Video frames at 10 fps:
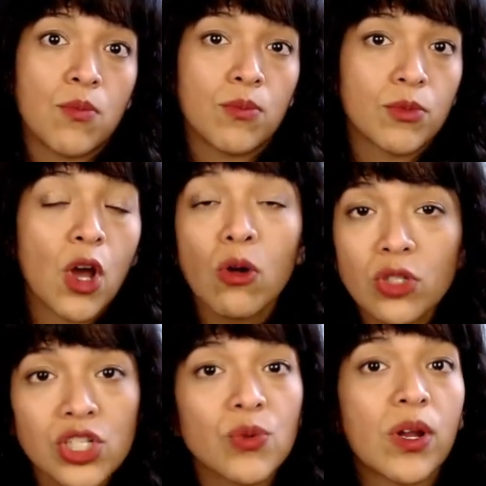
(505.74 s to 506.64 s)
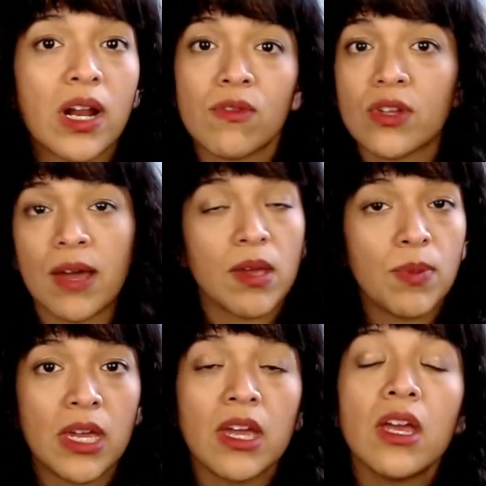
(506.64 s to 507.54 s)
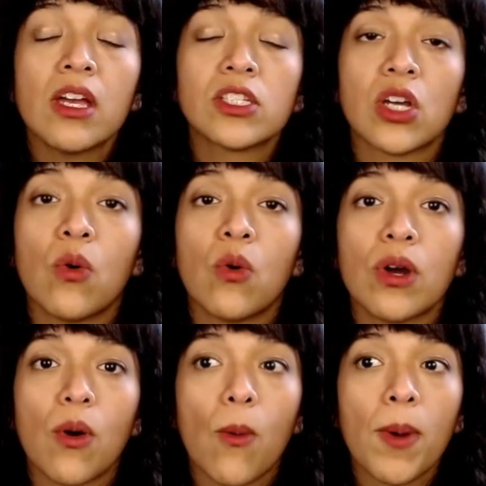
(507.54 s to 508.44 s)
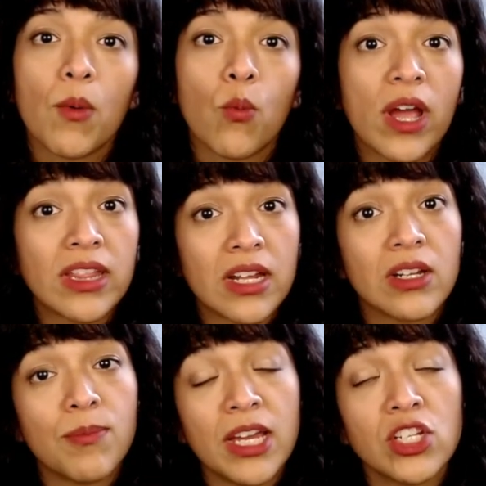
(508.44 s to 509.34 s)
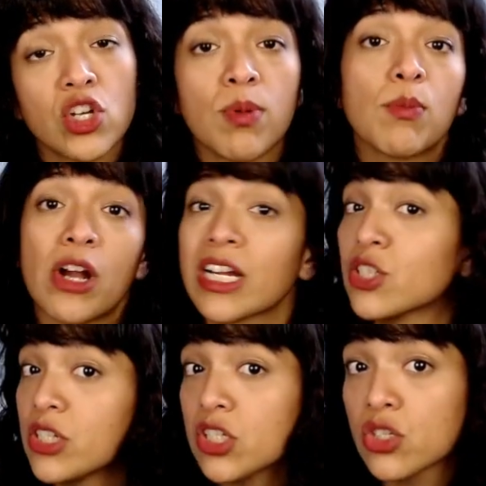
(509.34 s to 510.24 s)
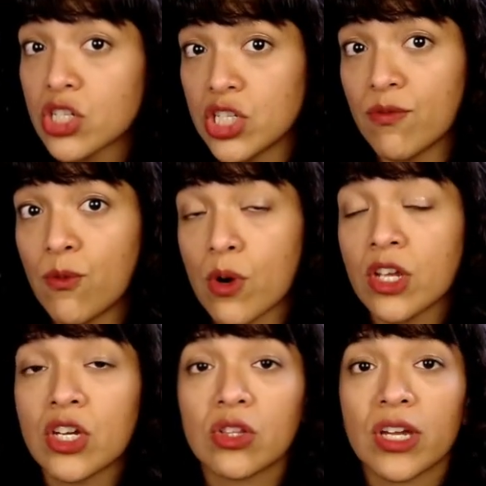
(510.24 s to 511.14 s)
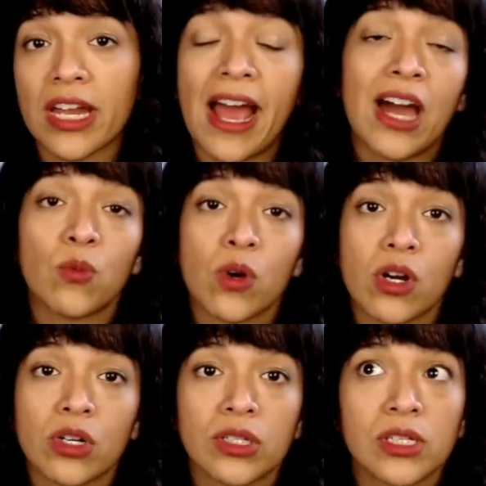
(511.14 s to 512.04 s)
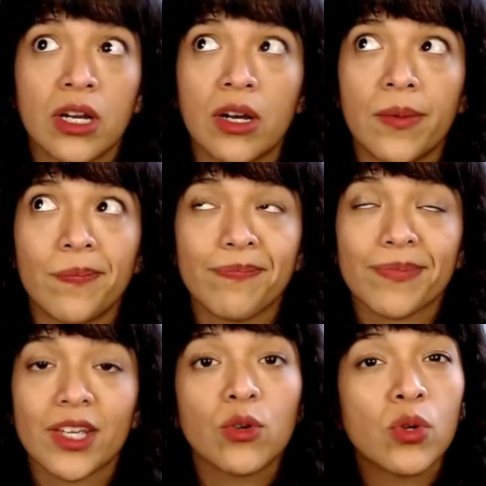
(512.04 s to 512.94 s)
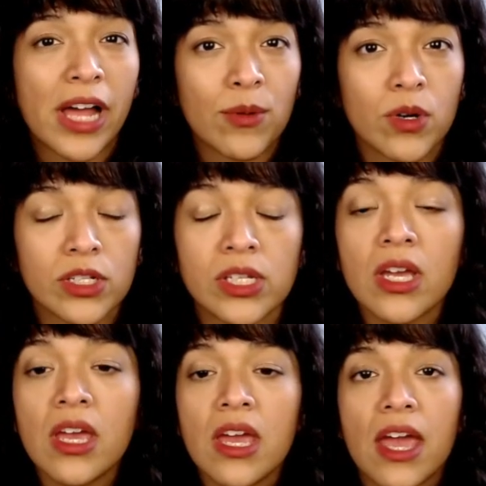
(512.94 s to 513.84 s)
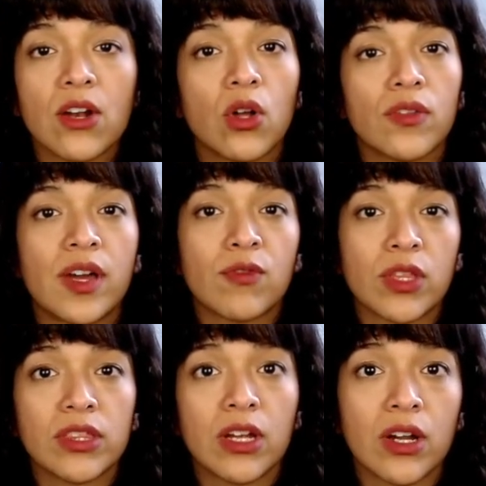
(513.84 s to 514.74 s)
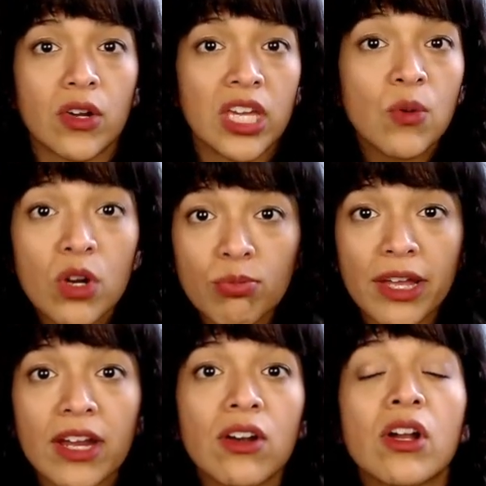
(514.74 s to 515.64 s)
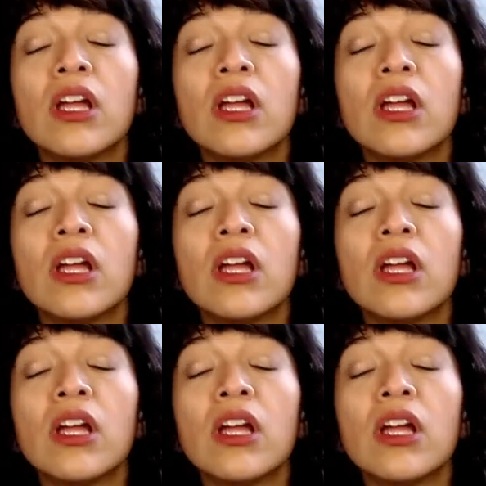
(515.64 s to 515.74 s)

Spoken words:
coach, whatever that may be. And then make sure people are actually searching for it. You can look at AdWords, Google AdWords, and all of that for their keyword planner.